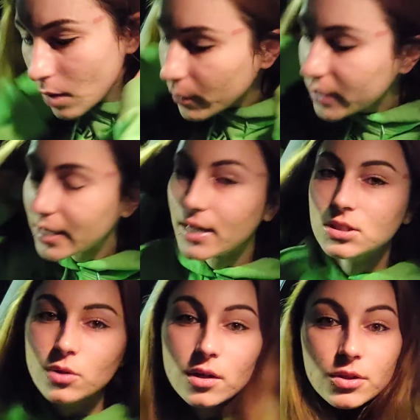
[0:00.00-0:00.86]
But yeah,
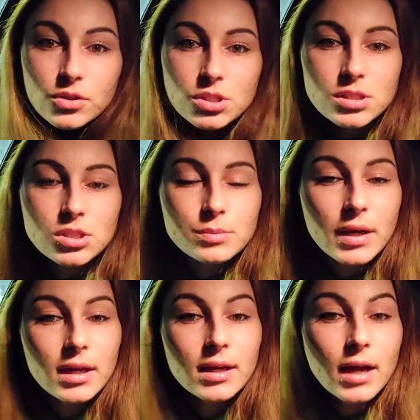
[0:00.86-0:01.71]
so I'll usually do
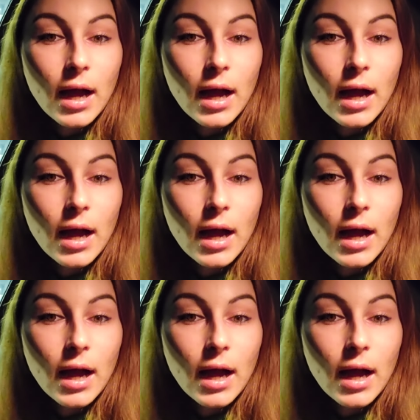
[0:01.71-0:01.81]
my